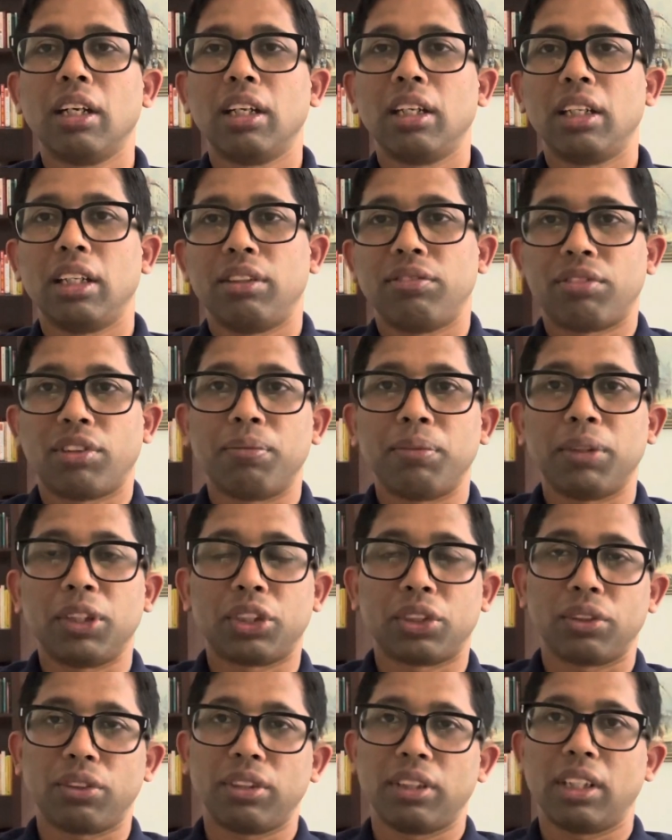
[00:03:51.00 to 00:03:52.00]

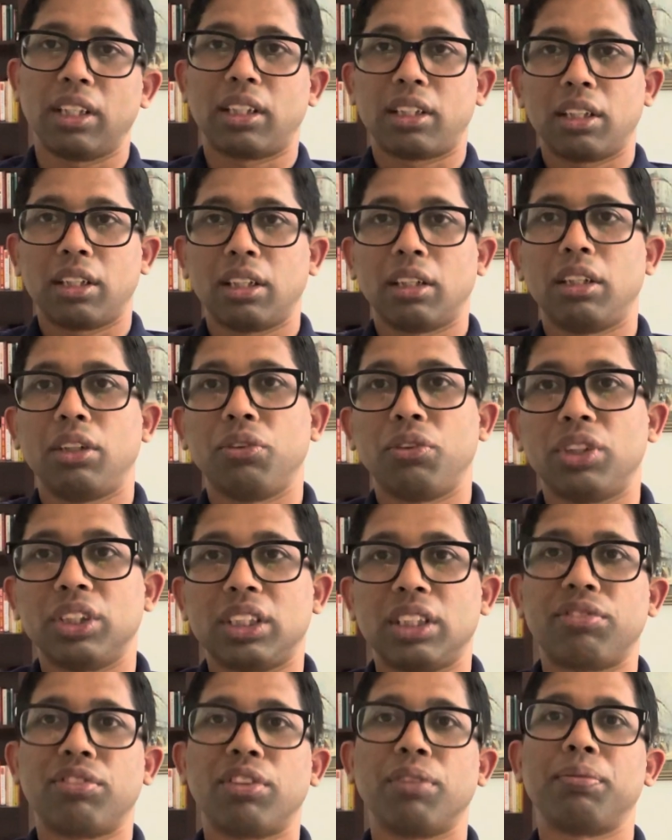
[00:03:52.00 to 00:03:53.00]
information that you
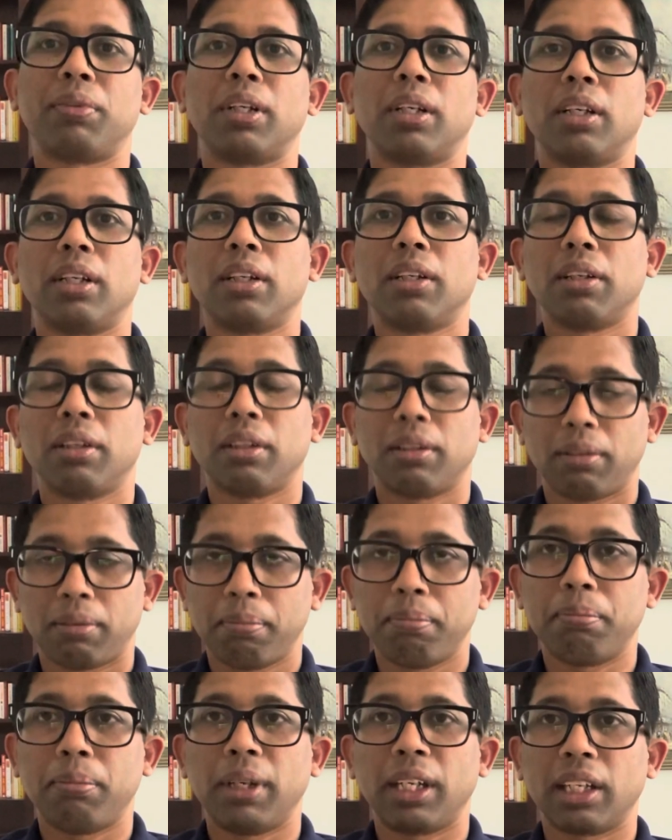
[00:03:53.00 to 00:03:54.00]
receive from the
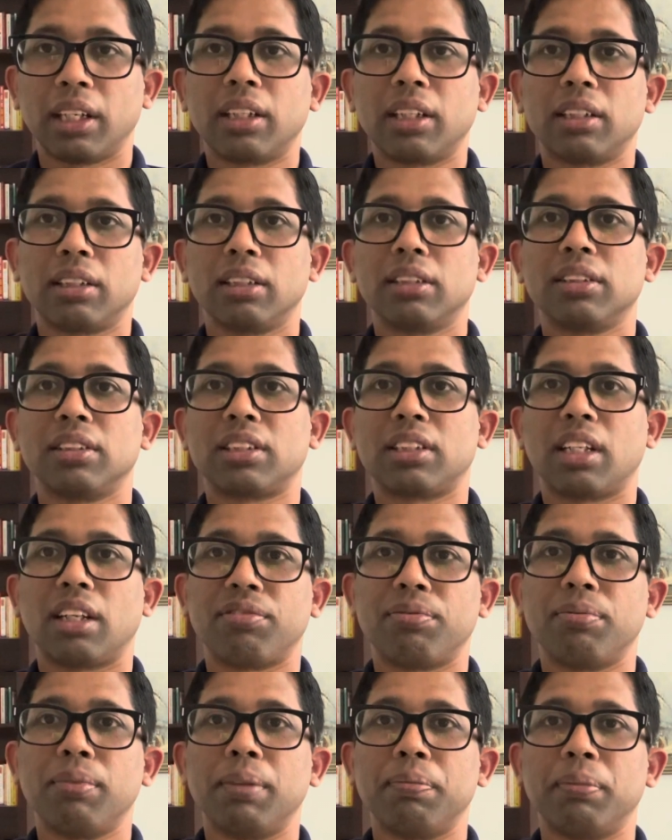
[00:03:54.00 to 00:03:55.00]
bank
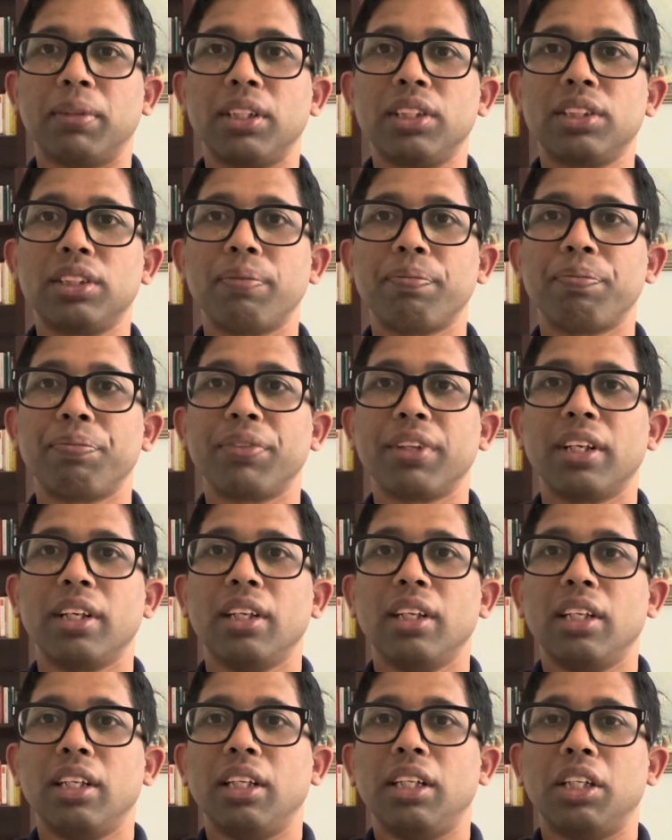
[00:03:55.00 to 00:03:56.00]
staff members.
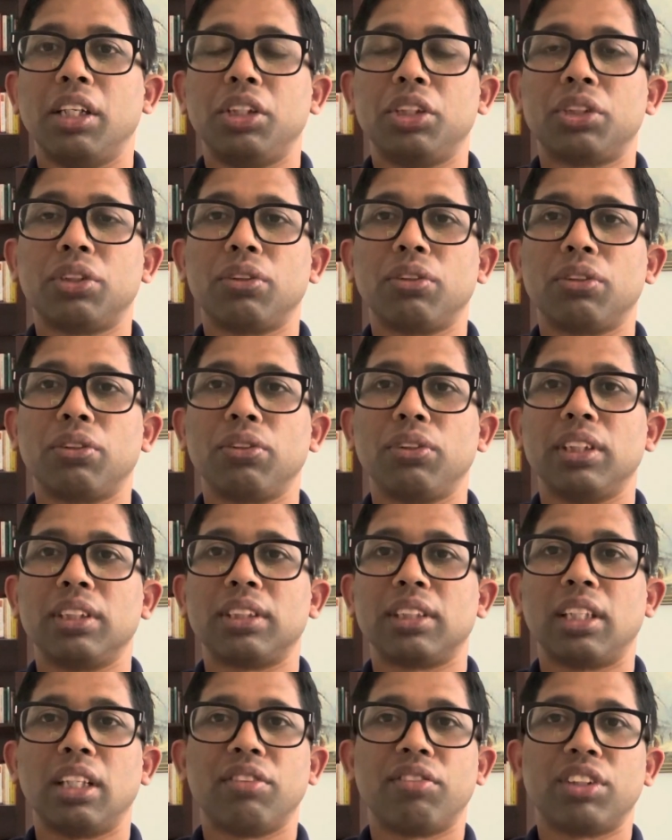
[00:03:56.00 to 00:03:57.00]
In addition to
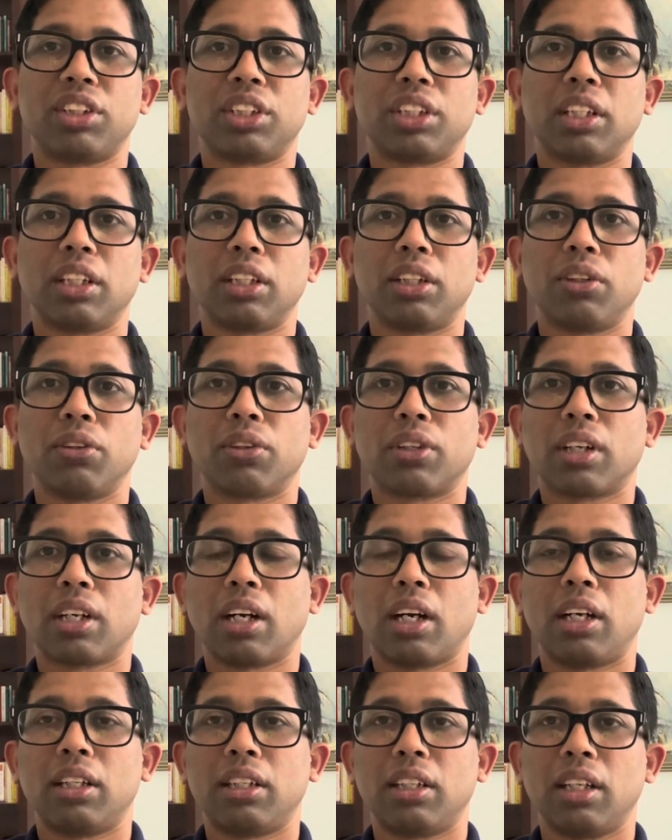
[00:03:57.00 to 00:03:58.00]
this, never share your
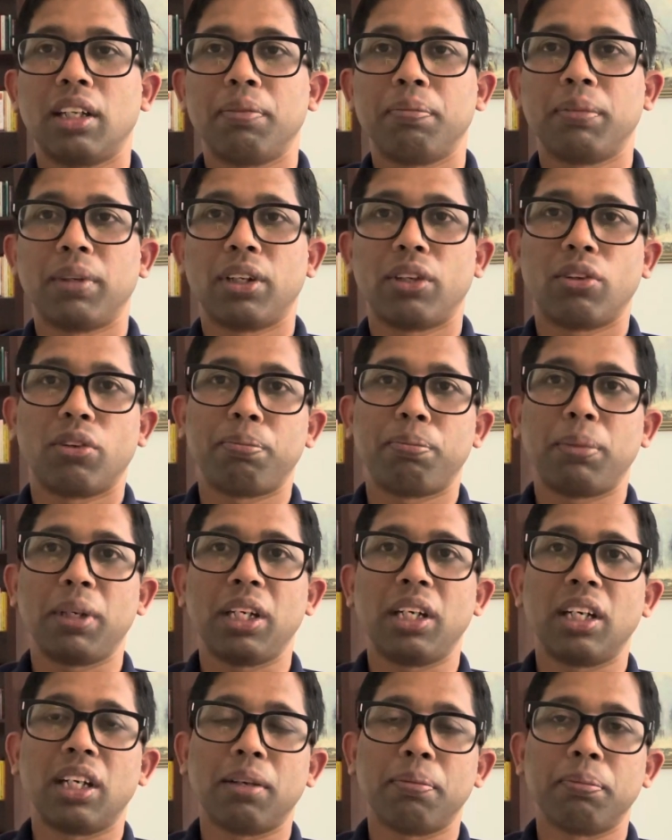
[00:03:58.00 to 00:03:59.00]
card number or
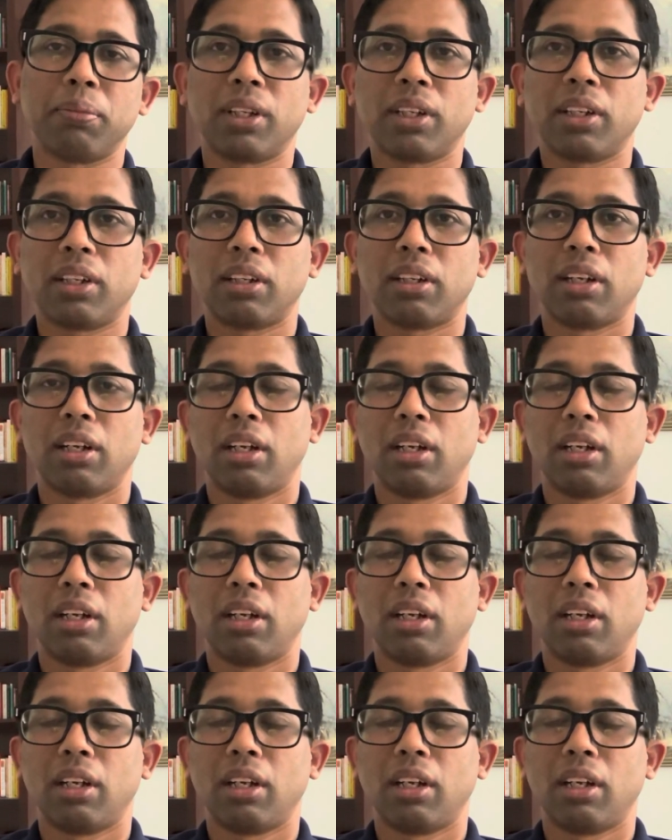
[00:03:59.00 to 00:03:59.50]
PIN number